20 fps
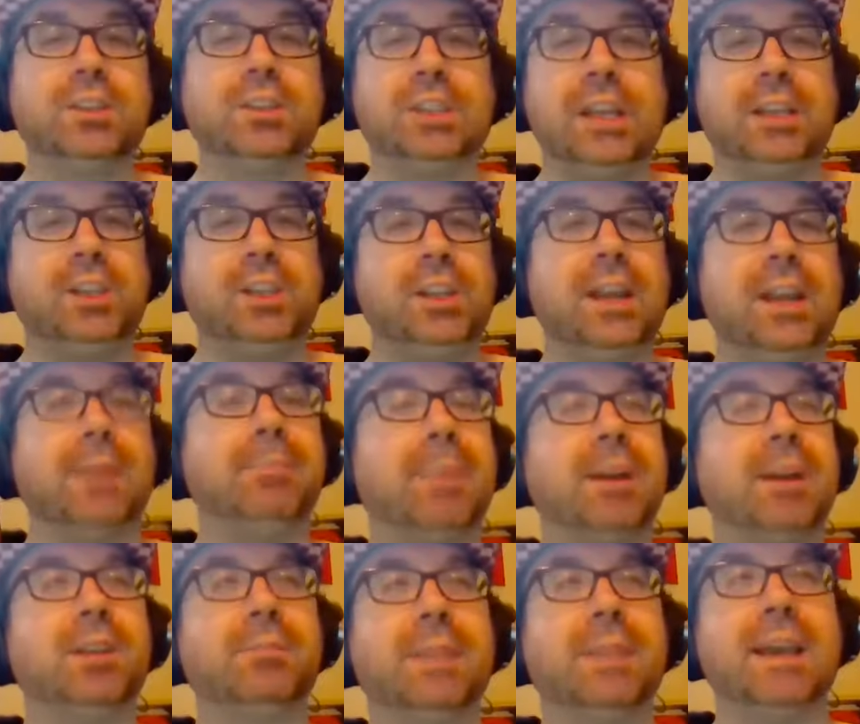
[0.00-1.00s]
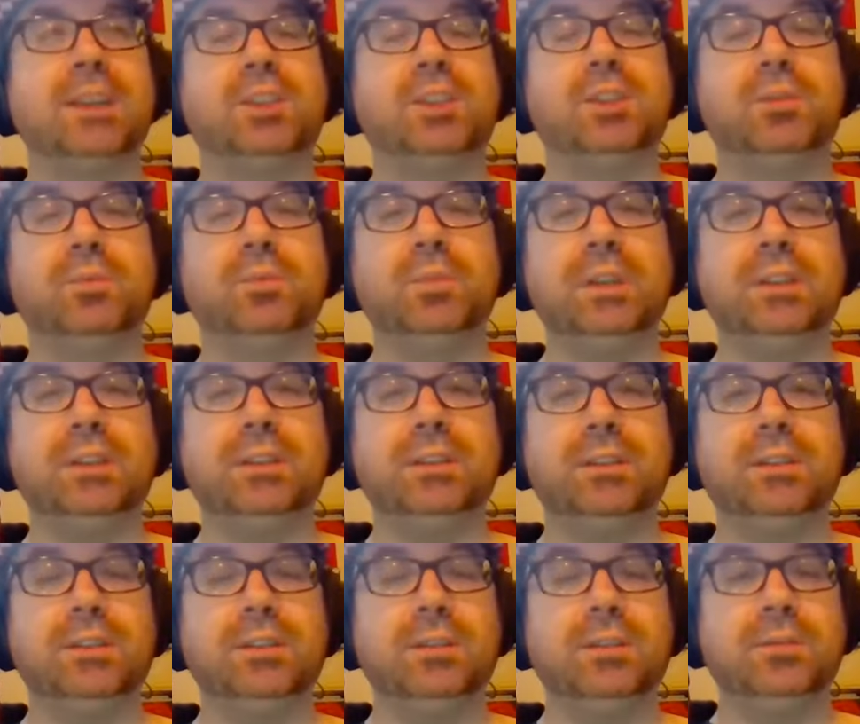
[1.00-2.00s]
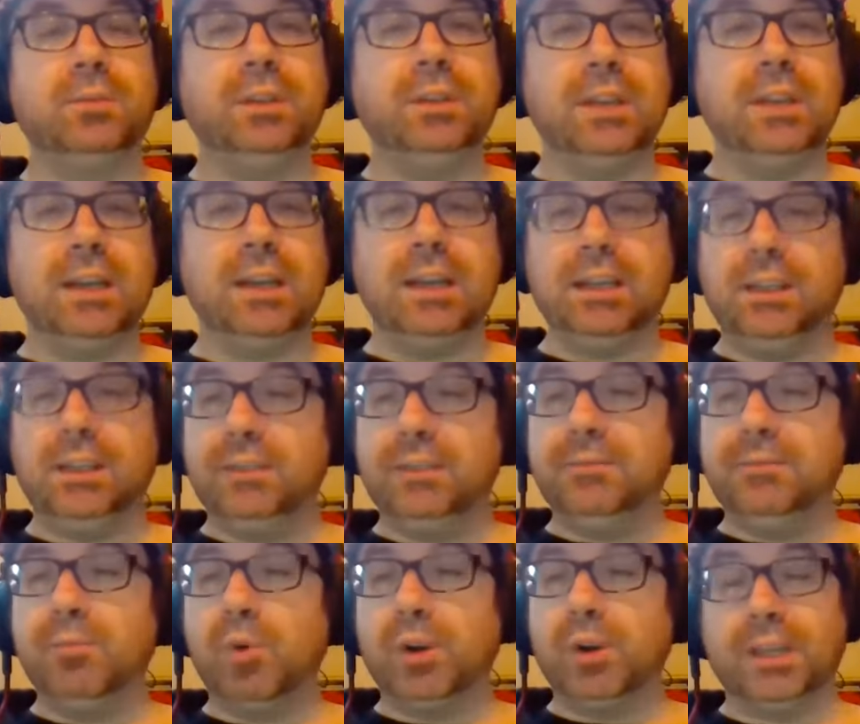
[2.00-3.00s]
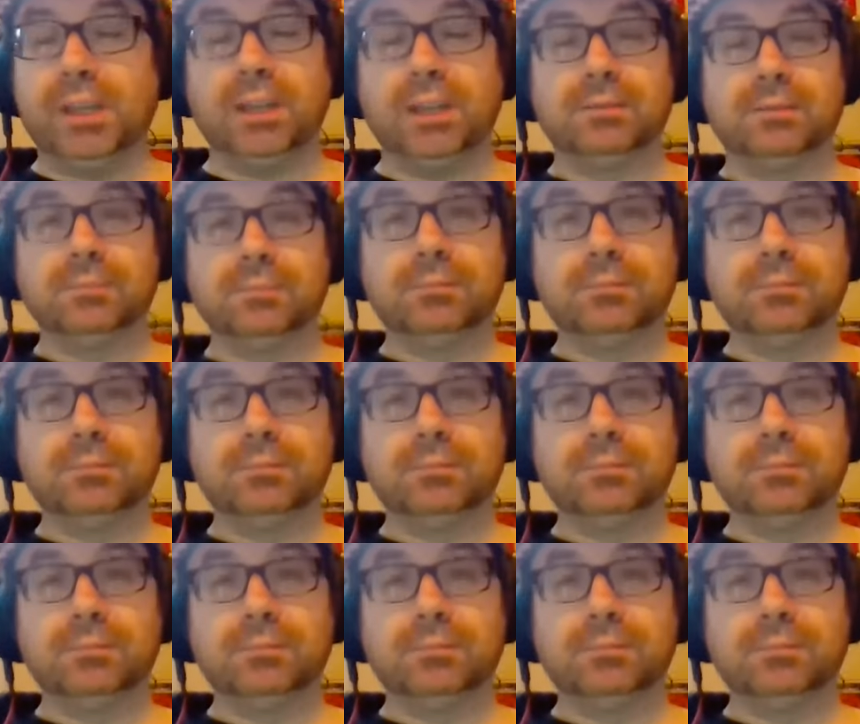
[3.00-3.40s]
she had a better match with Liv Morgan.